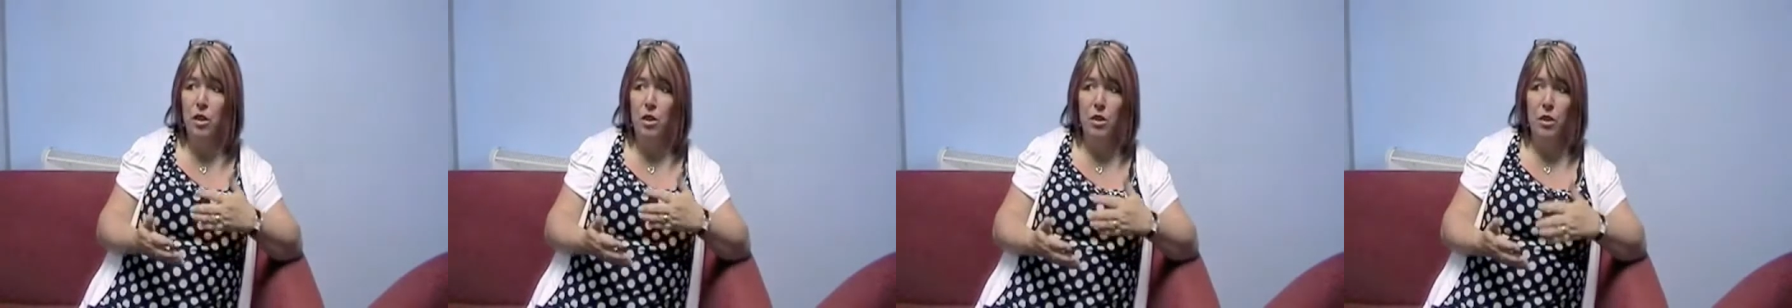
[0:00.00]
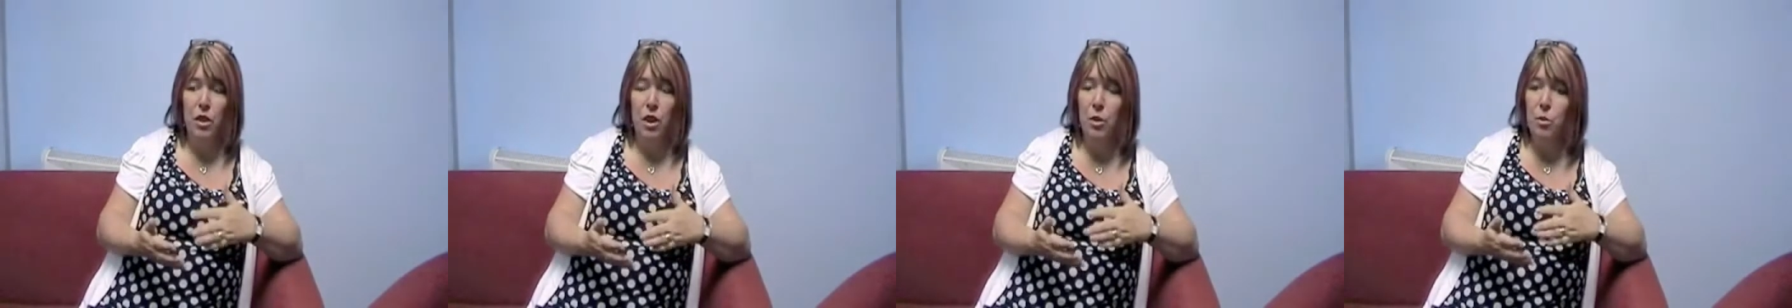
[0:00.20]

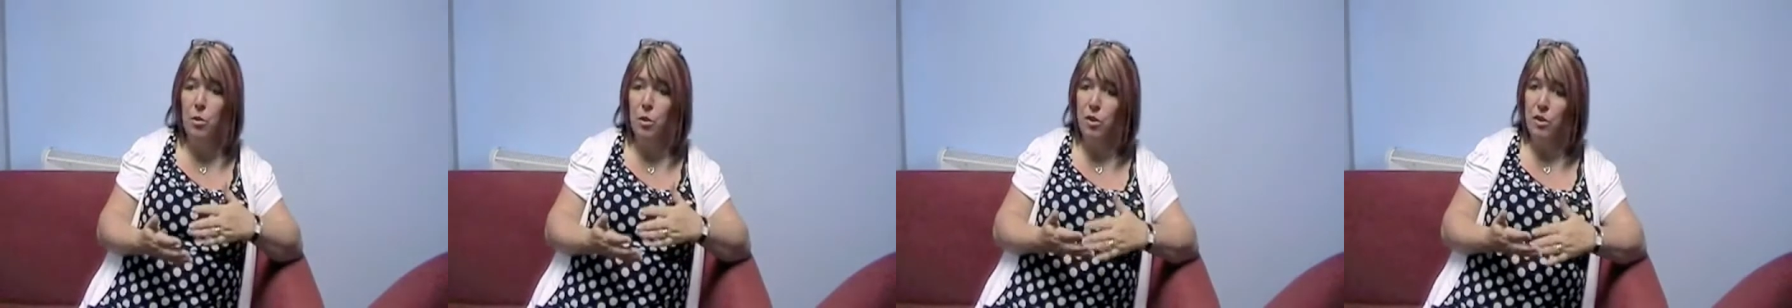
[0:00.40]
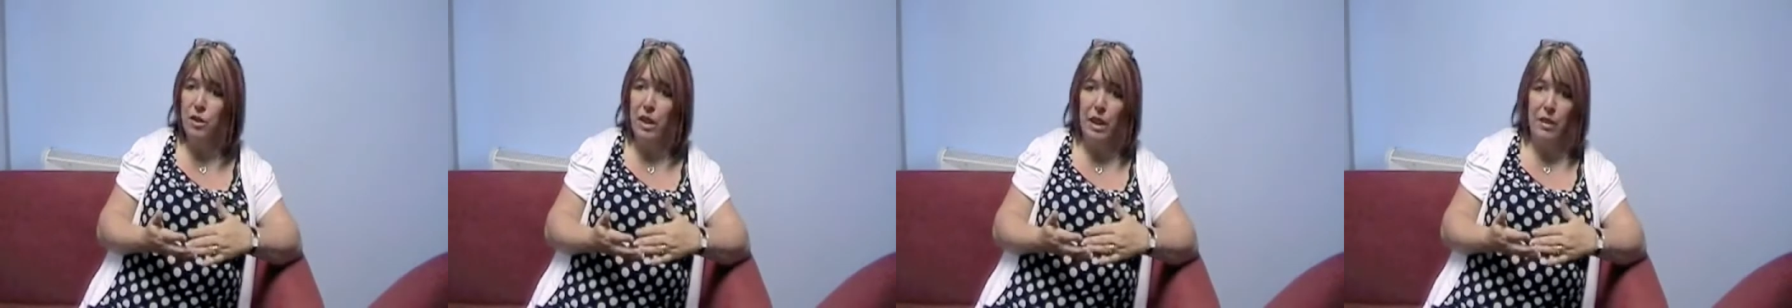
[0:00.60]
know
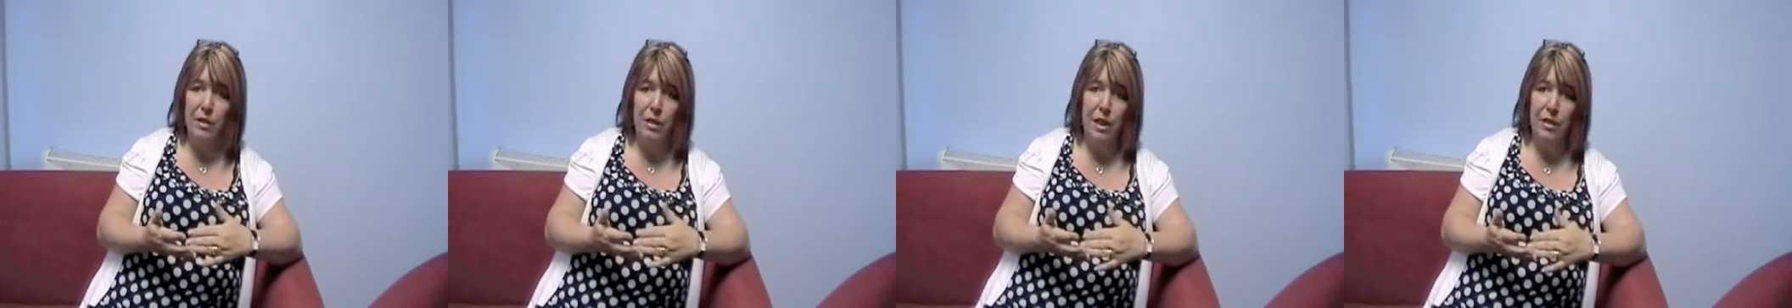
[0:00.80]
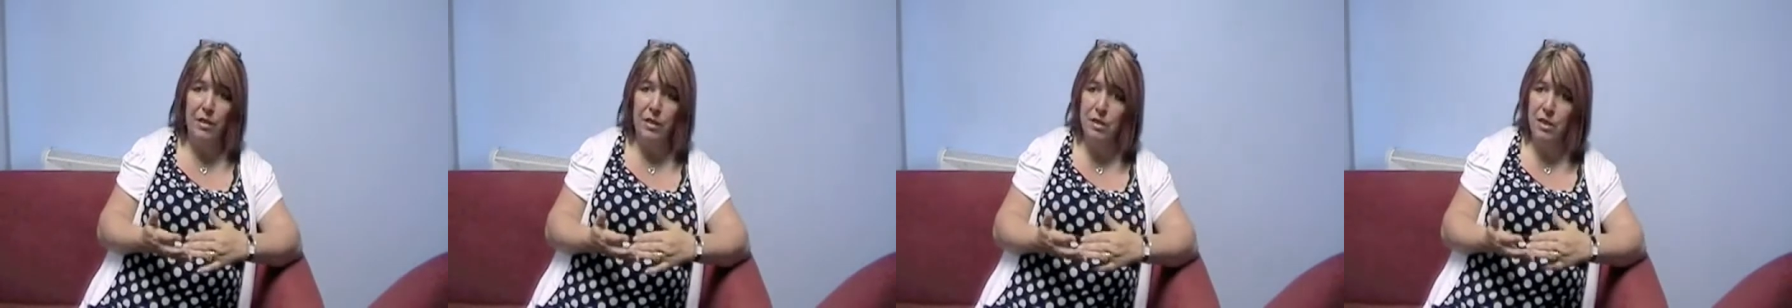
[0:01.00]
what's out
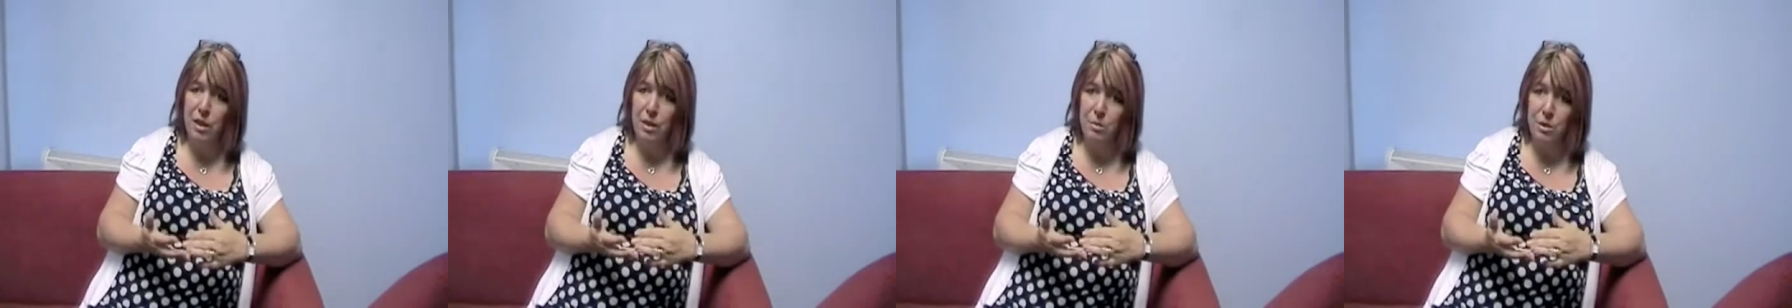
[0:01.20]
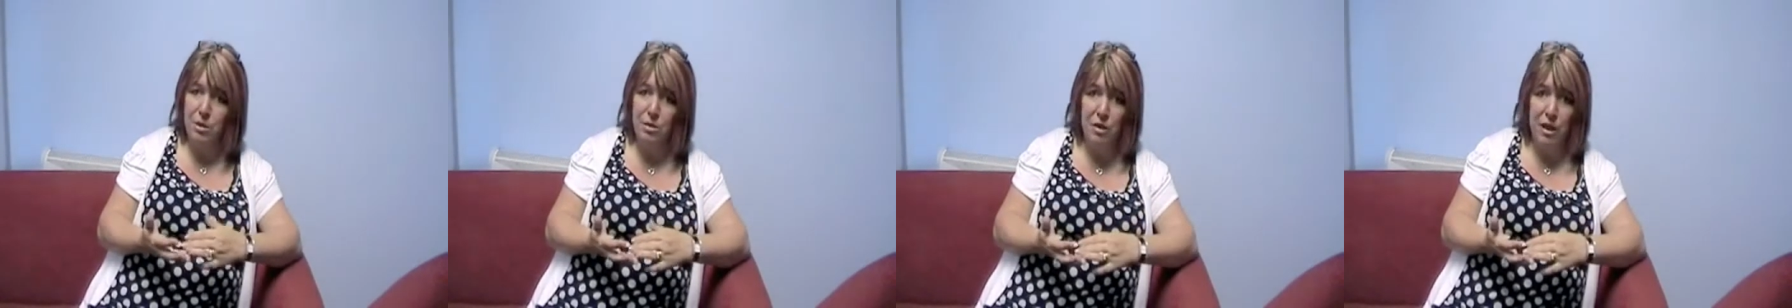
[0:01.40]
there in
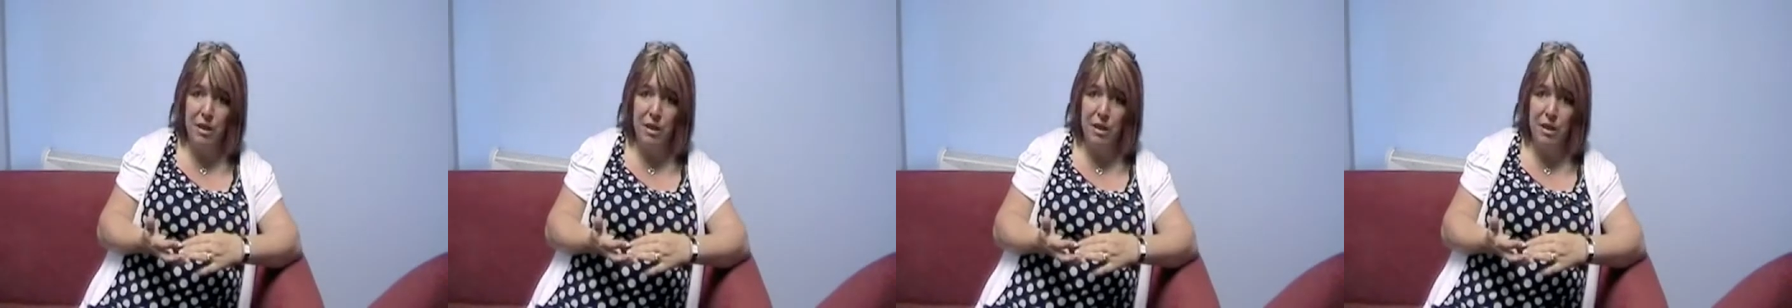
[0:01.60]
terms of